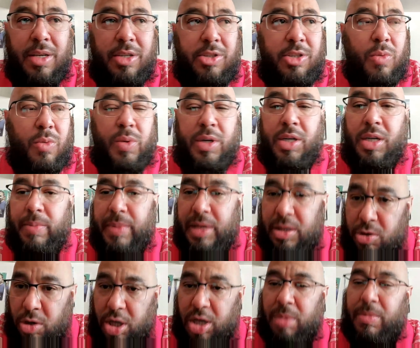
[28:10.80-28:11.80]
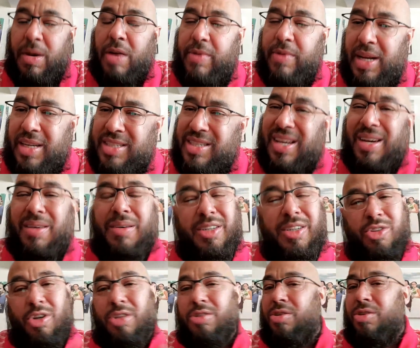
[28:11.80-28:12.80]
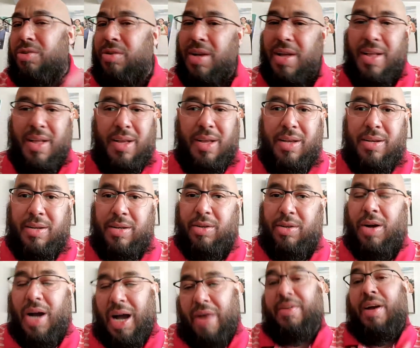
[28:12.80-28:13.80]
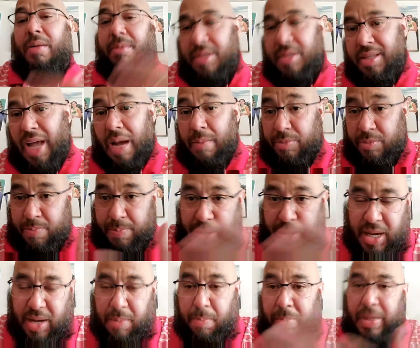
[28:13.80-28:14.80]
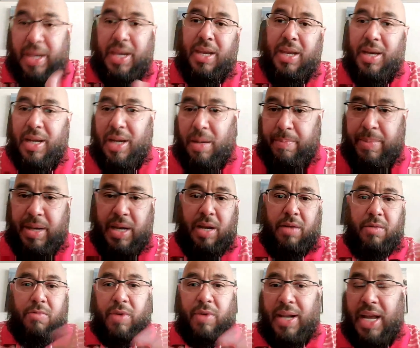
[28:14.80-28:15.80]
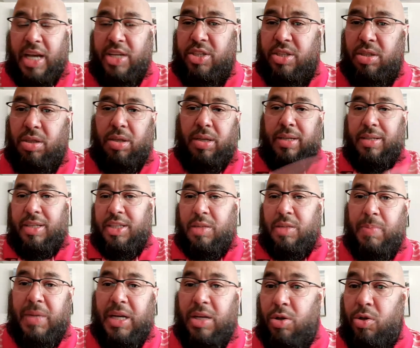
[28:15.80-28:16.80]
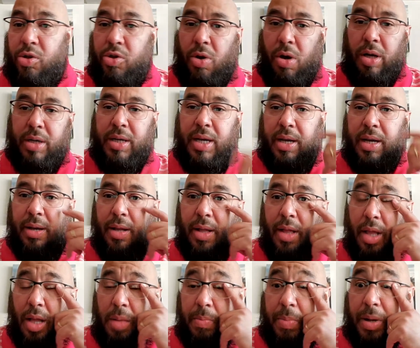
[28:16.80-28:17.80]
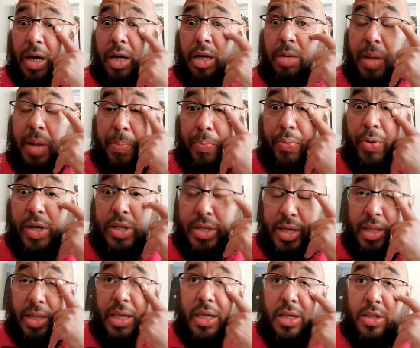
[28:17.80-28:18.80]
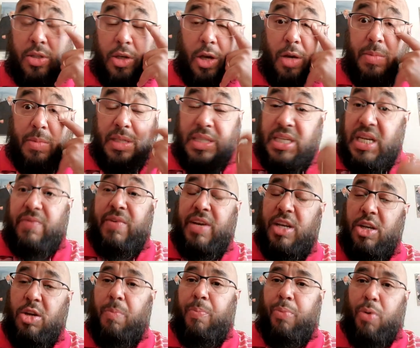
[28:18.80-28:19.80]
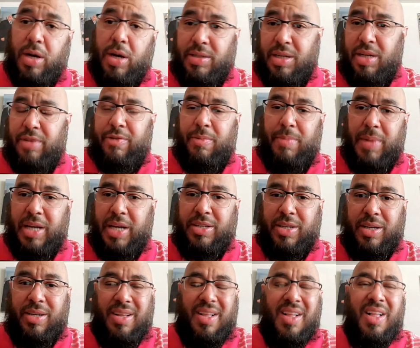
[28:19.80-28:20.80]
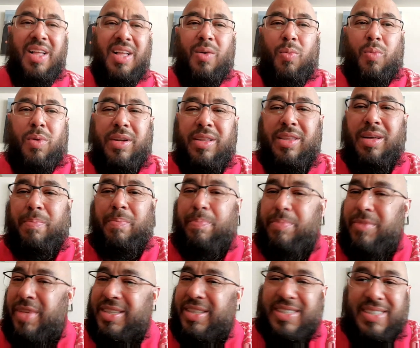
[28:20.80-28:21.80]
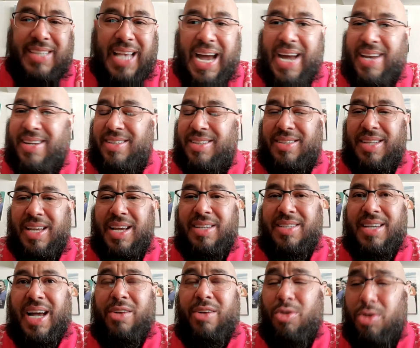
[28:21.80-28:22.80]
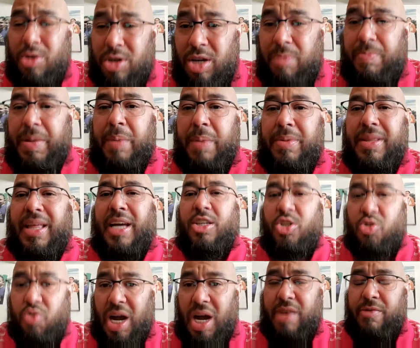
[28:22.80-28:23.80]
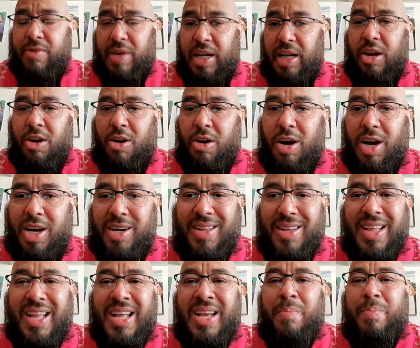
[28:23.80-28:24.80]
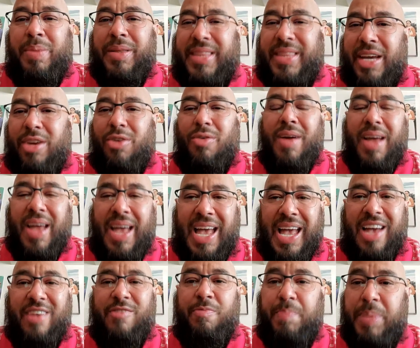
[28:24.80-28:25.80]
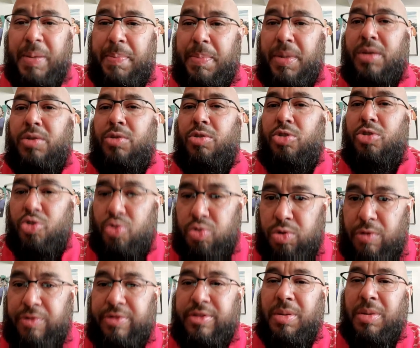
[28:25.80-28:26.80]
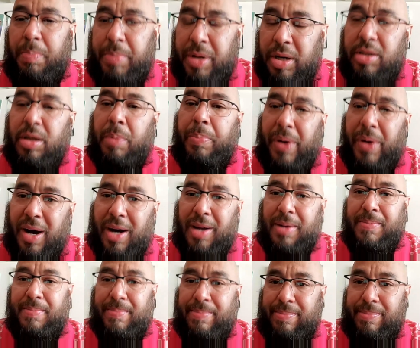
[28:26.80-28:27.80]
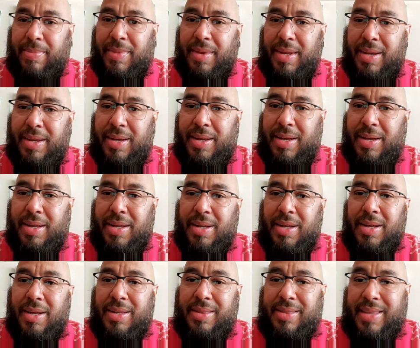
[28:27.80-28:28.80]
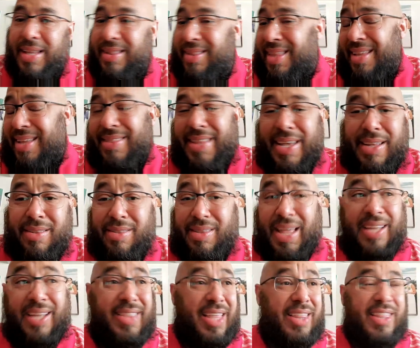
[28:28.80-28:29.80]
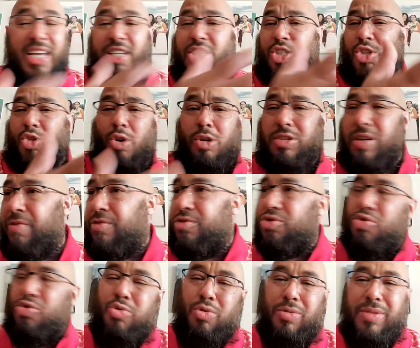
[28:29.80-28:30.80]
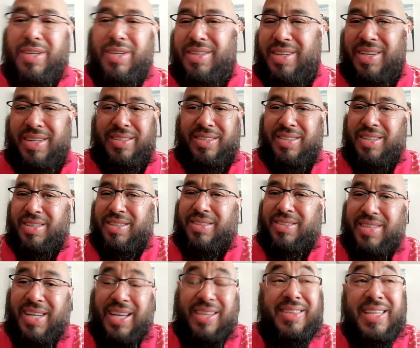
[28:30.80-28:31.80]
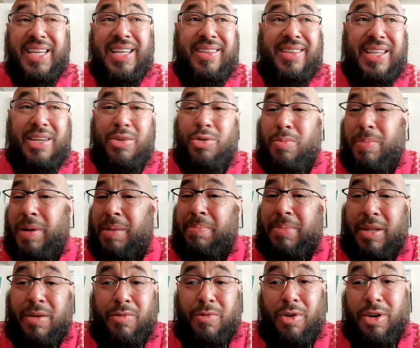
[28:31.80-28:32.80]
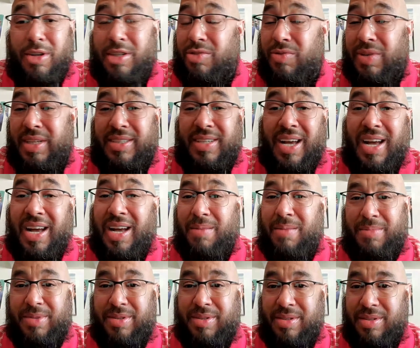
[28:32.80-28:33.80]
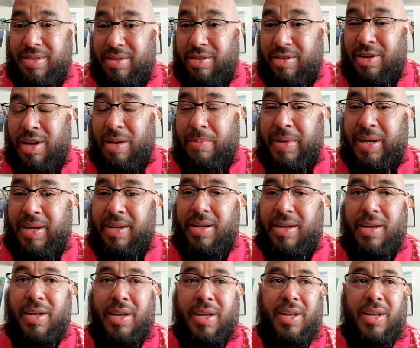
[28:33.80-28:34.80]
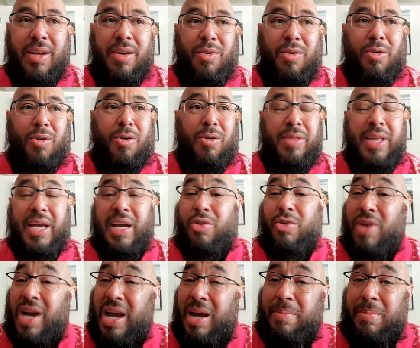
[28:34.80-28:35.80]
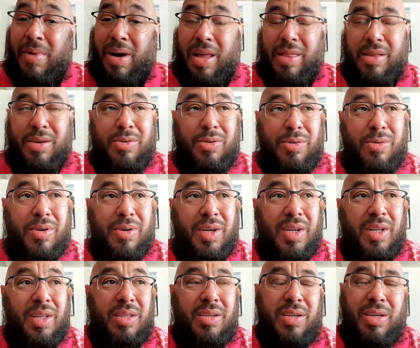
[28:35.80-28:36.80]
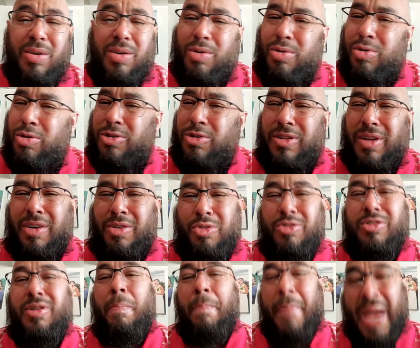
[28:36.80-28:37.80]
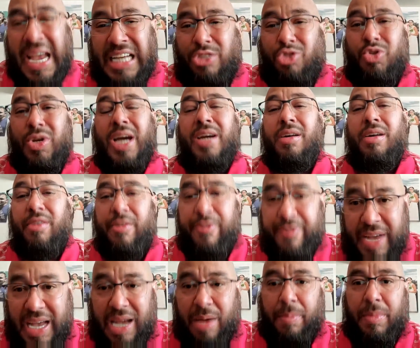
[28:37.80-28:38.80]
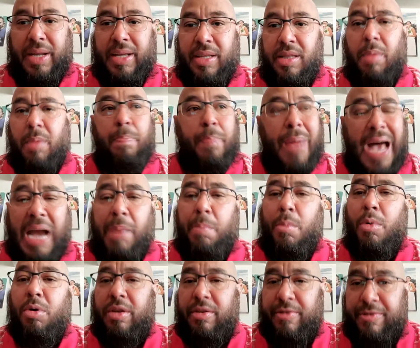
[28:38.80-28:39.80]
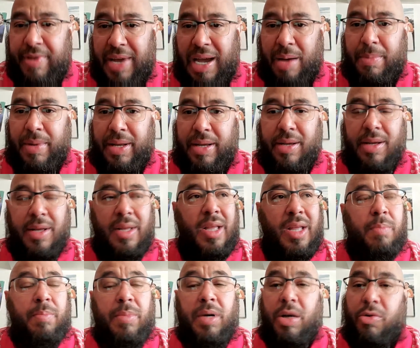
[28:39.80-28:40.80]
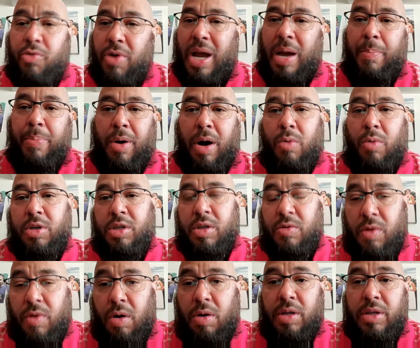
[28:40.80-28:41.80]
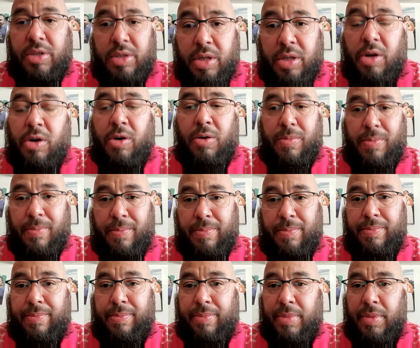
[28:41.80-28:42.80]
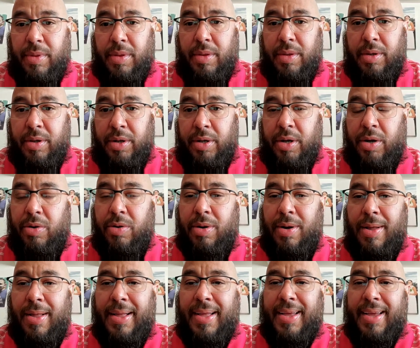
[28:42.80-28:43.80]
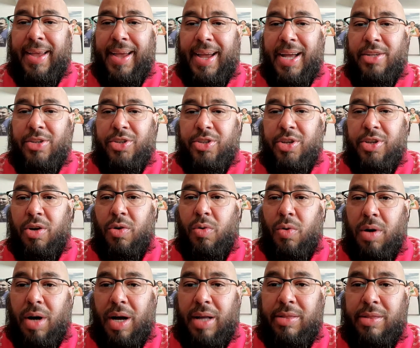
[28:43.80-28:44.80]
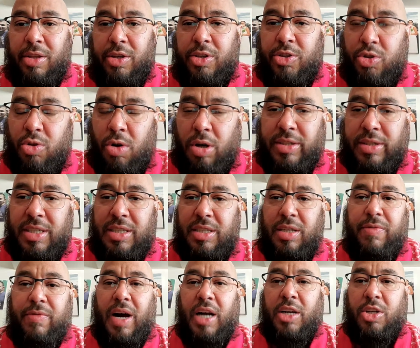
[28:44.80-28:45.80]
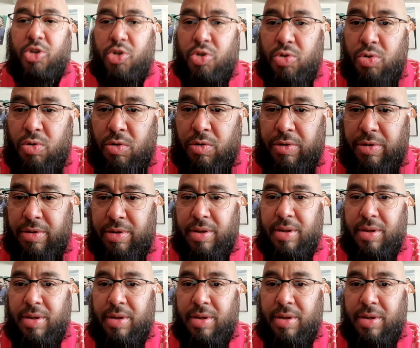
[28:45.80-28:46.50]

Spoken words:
So we're going to be talking about relationship. I'm going to talk to you. You know, I mean, I'm being me and I'm being relational, and this is me and you talking. But I'm going to be preaching these sermons, giving you points and information. One of the saddest things, I know good people that try really hard, but they don't have biblical truth to build upon. Their source of truth is their Didi who've been divorced 3 times. You know what I mean? Or their grandmother who, you know, who's the matriarch of the family, the backbone of the family, but grandpa was a Rolling Stone. You know, and so the sources of our truth